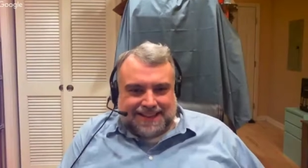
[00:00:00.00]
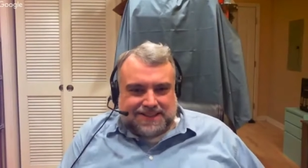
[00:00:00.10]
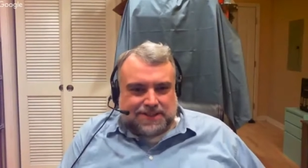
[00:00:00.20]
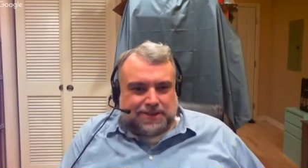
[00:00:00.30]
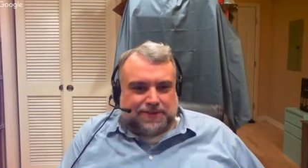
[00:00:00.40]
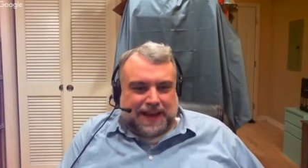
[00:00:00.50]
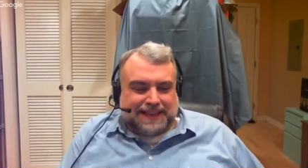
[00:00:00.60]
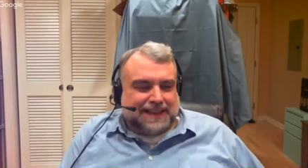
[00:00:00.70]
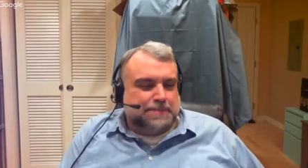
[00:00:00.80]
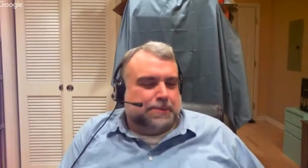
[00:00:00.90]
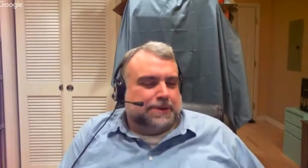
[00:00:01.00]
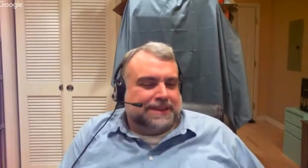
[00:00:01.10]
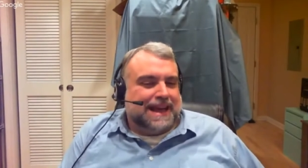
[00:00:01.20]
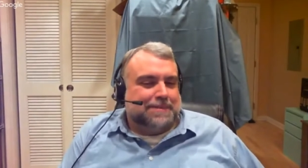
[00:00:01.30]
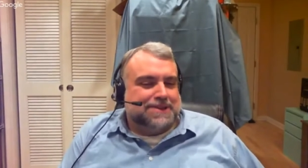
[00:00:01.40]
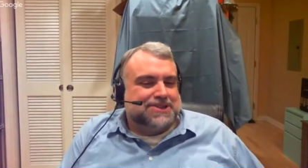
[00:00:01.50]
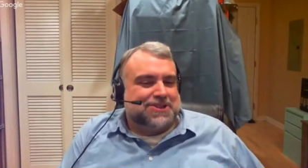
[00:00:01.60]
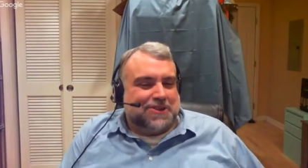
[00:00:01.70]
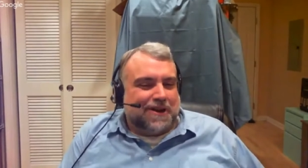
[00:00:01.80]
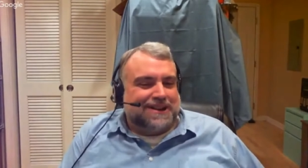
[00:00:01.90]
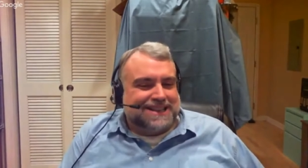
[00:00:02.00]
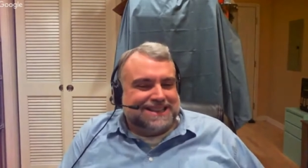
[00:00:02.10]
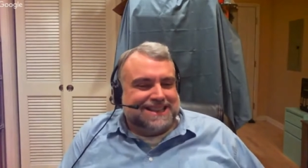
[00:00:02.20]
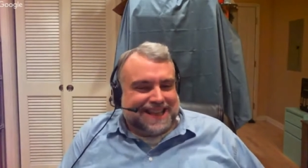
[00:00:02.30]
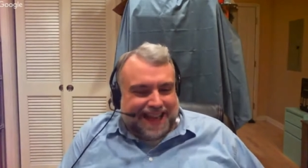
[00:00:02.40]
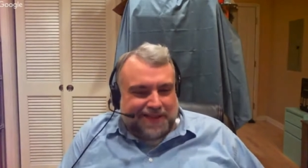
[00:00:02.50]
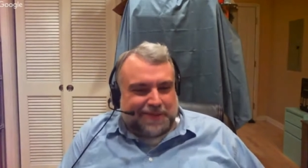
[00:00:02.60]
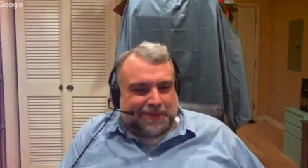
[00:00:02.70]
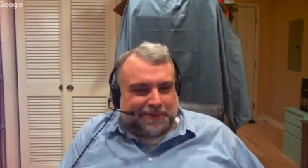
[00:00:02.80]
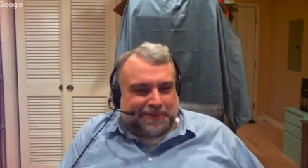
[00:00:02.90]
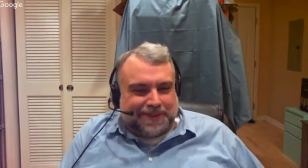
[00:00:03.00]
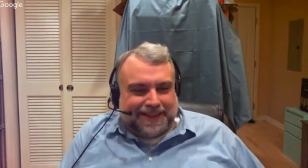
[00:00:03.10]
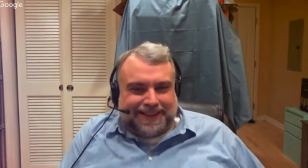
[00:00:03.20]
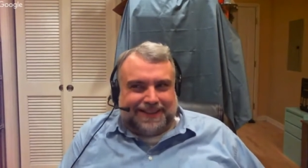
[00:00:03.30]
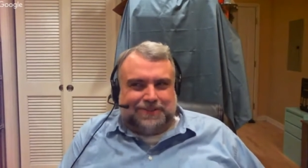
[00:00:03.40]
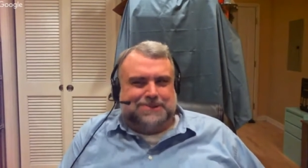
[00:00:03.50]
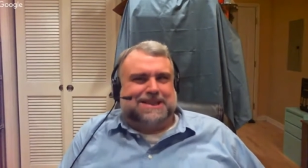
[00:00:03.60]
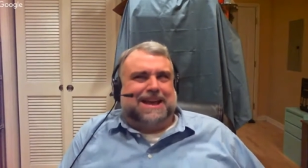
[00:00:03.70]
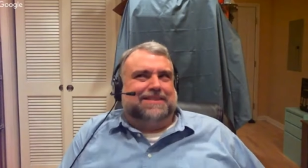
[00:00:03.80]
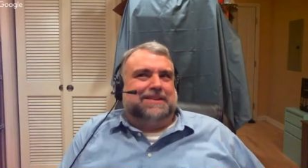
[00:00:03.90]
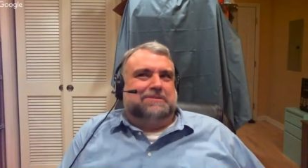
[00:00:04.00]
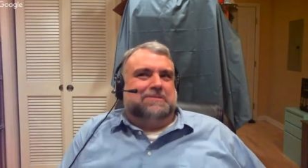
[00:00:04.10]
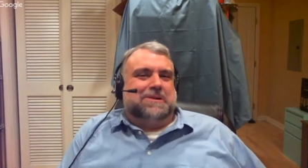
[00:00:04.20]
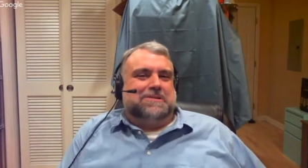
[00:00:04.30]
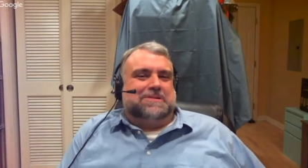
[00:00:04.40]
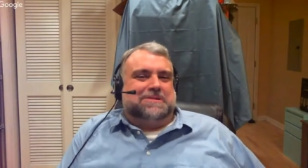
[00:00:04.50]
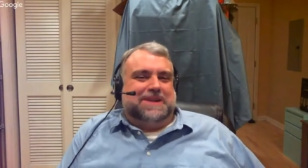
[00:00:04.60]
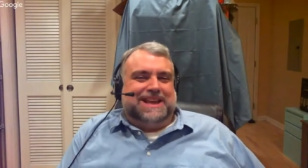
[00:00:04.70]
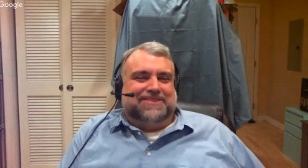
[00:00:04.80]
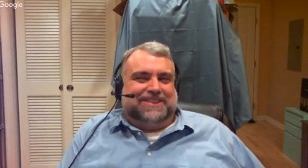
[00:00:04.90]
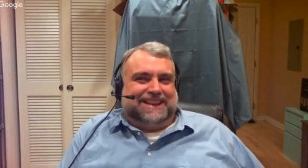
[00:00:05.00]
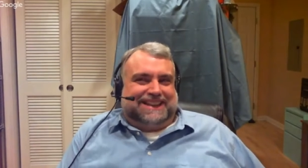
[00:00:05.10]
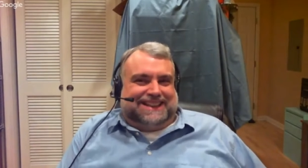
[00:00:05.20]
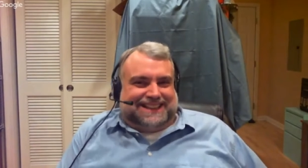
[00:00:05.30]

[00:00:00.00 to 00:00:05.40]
So the fact that he put that much thought into the album was kind of like, whoa, wait a minute.